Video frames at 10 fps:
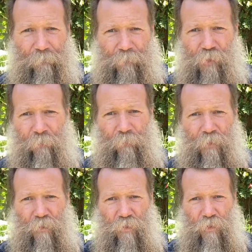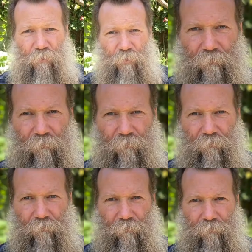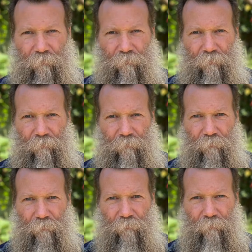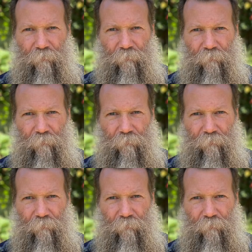So let's switch over. This is what the light looks like through our